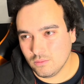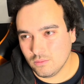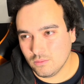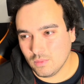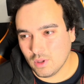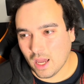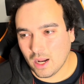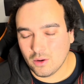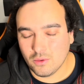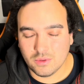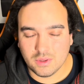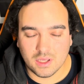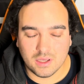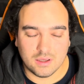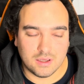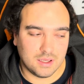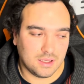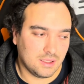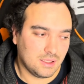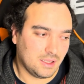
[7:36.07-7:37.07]
I don't
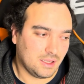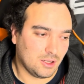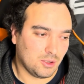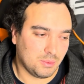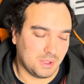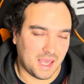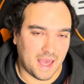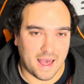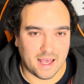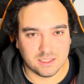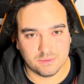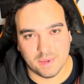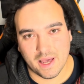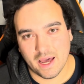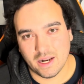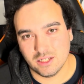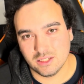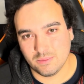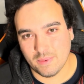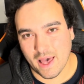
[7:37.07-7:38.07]
think it'll be as
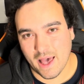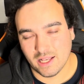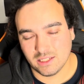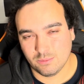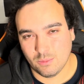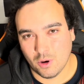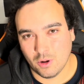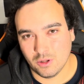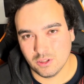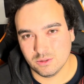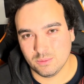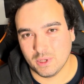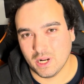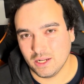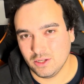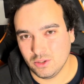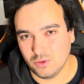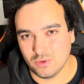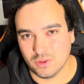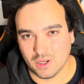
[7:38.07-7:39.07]
bad as past models, but I
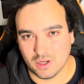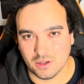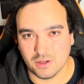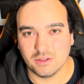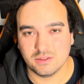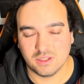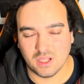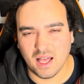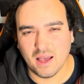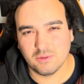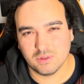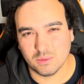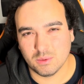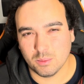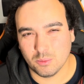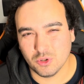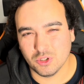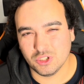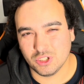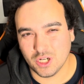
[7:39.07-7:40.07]
do think it'll still have some
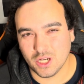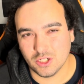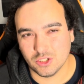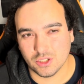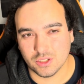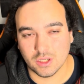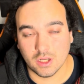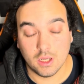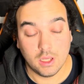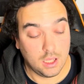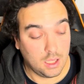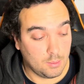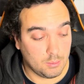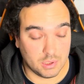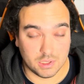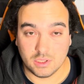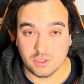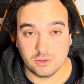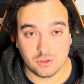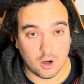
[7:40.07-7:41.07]
depreciation.
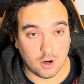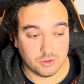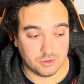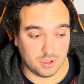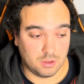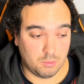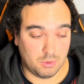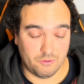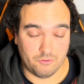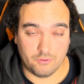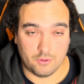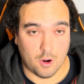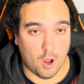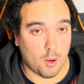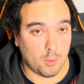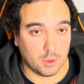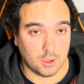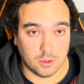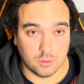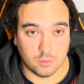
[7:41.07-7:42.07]
But these cars are going to be
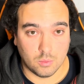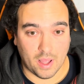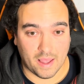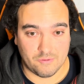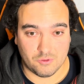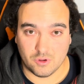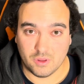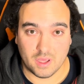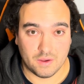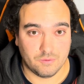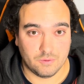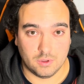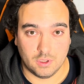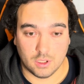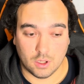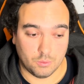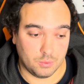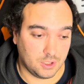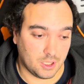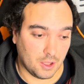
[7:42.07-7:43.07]
phenomenal after they've,
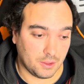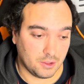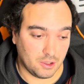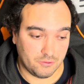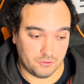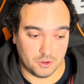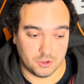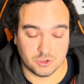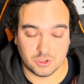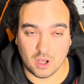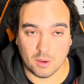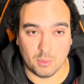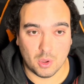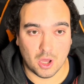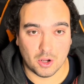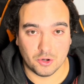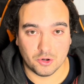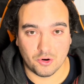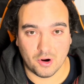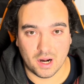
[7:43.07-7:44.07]
done their first couple
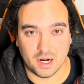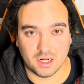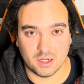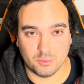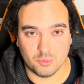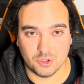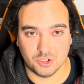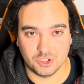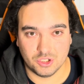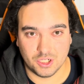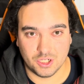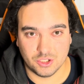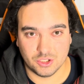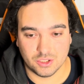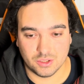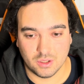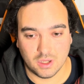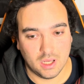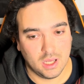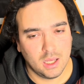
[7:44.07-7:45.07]
$100,000 of
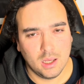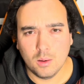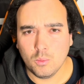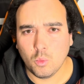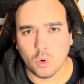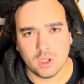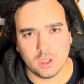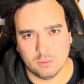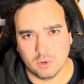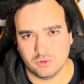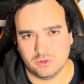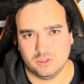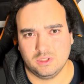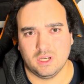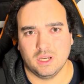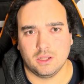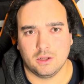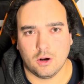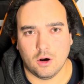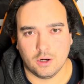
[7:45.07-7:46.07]
depreciation. One of the most
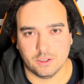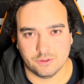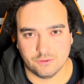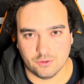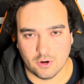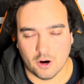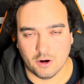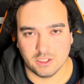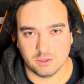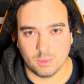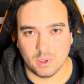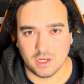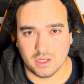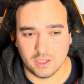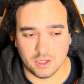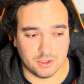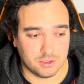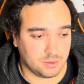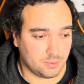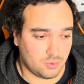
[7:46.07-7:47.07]
exciting cars Ferrari's made in
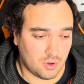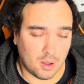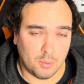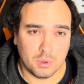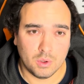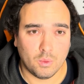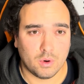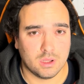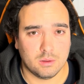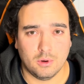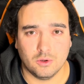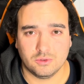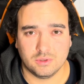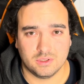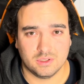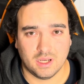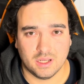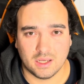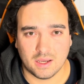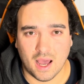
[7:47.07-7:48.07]
years, probably one of the most
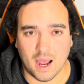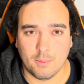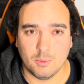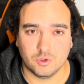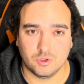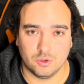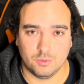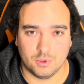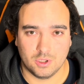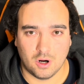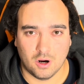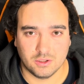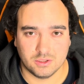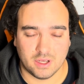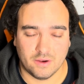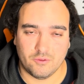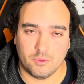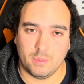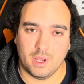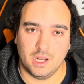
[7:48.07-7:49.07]
exciting hybrid supercars
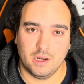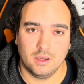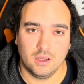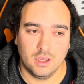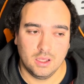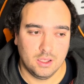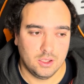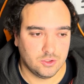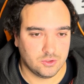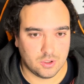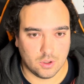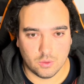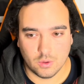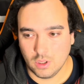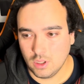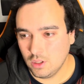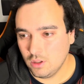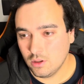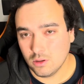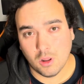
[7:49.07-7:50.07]
ever made. So
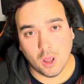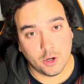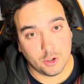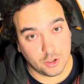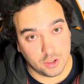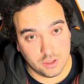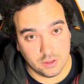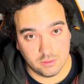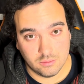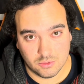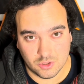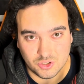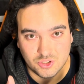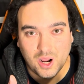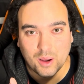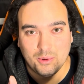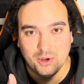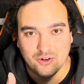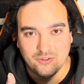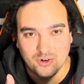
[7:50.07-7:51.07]
a lot of good
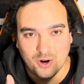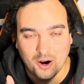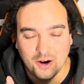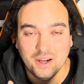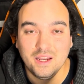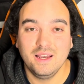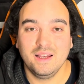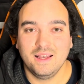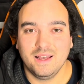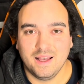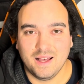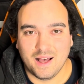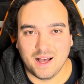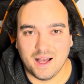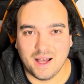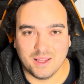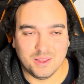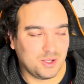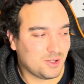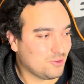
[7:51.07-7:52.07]
job here, Ferrari.
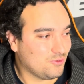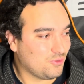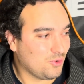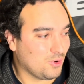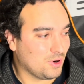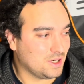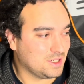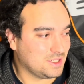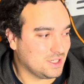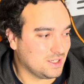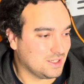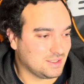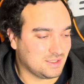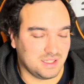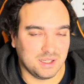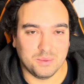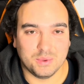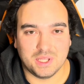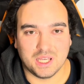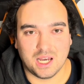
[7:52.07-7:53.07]
Looking forward to
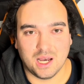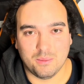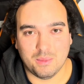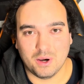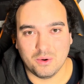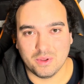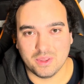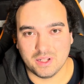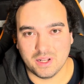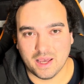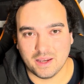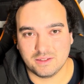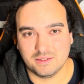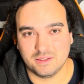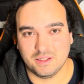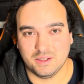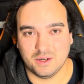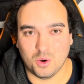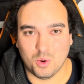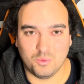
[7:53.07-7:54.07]
seeing what they come out with
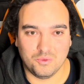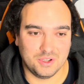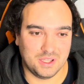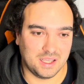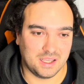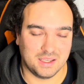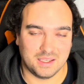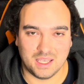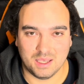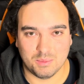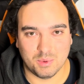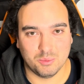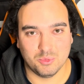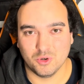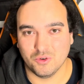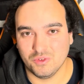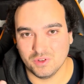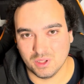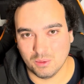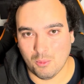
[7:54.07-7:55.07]
next, and hopefully they can keep
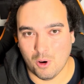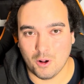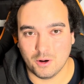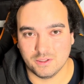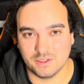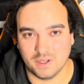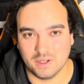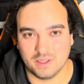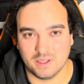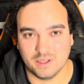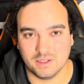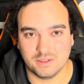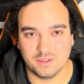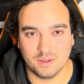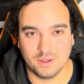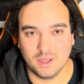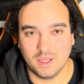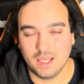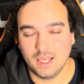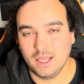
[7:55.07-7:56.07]
improving their models like this.
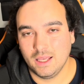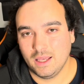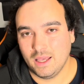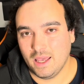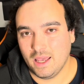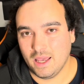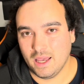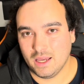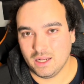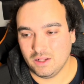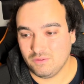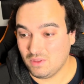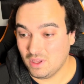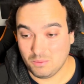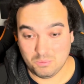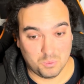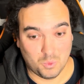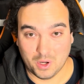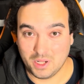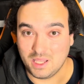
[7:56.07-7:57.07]
And if they
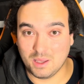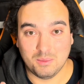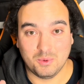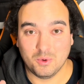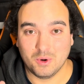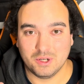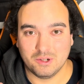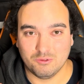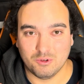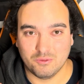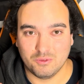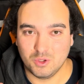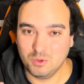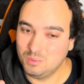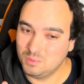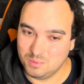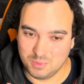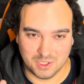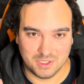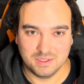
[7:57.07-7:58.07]
want to give me one to review,
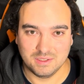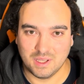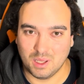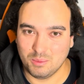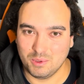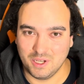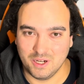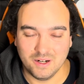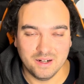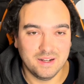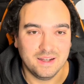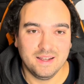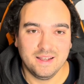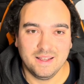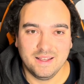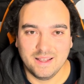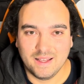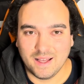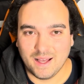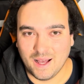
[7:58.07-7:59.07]
please, I'll be here.
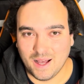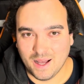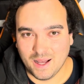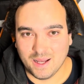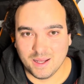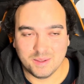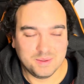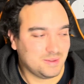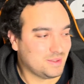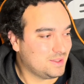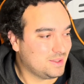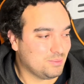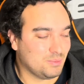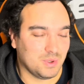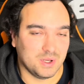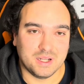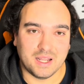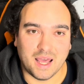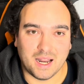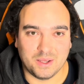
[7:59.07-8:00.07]

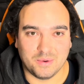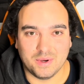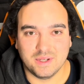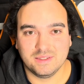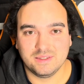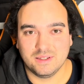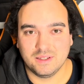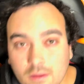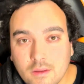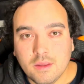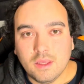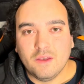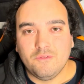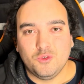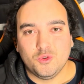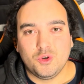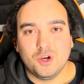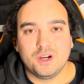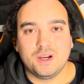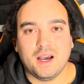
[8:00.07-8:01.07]
But anyways, if
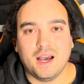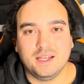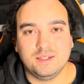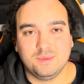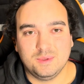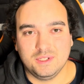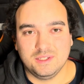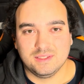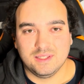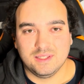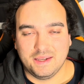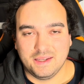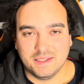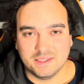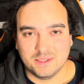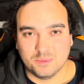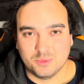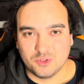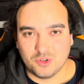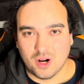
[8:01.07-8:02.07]
you could, guys, please and
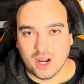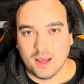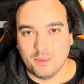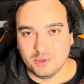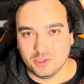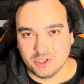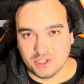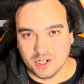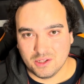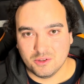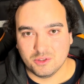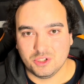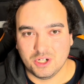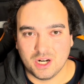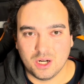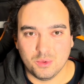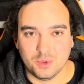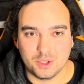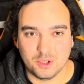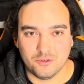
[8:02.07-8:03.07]
subscribe and share the
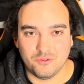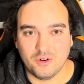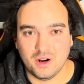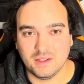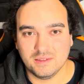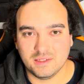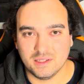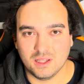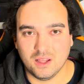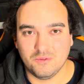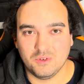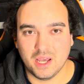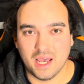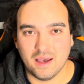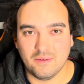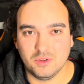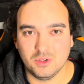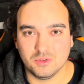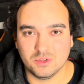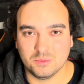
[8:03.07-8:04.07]
channel with your friends. I'd love to
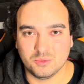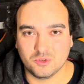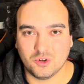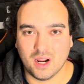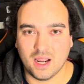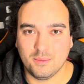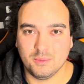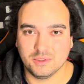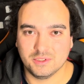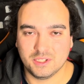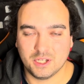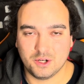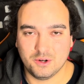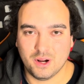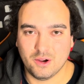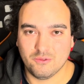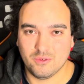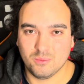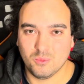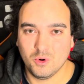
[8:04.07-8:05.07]
have you subscribe and stick
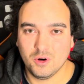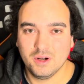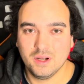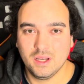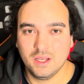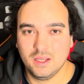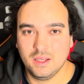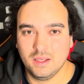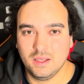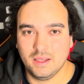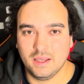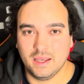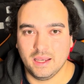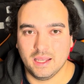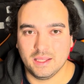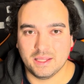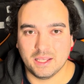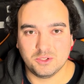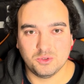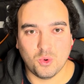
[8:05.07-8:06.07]
around for more.
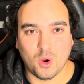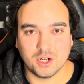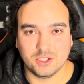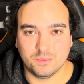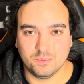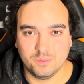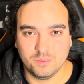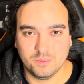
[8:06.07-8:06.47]
And thanks for watching.